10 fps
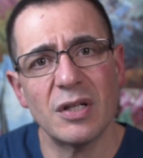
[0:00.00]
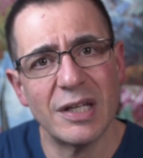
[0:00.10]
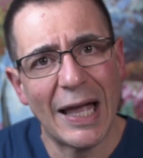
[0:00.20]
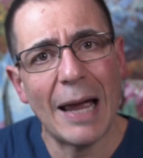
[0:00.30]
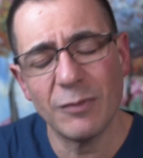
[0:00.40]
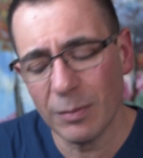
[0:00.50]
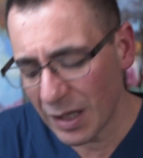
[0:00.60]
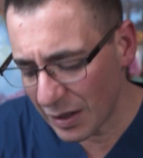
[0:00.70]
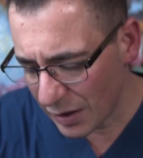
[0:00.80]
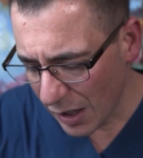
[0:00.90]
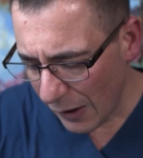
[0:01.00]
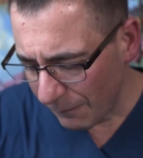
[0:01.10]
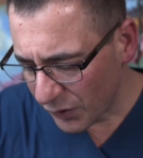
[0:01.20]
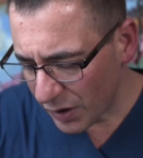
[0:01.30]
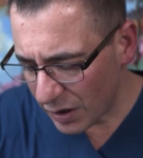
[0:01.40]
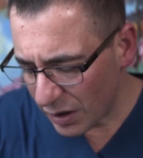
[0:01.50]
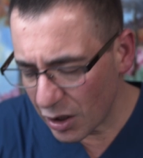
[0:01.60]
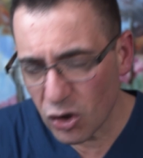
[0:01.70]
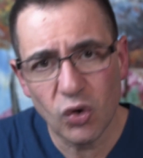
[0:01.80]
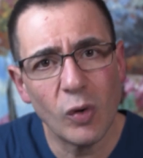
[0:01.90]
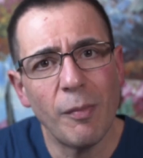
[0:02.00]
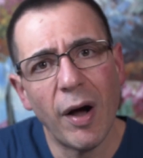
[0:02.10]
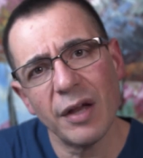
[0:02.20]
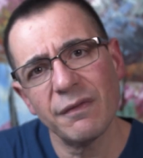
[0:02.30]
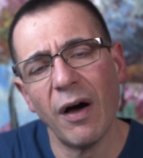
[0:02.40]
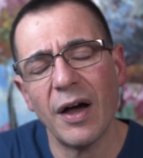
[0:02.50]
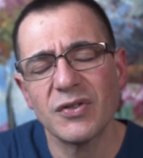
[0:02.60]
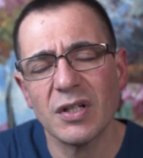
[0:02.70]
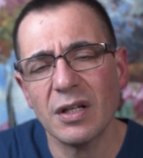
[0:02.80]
And he came to me and then he, you know, sought my advice.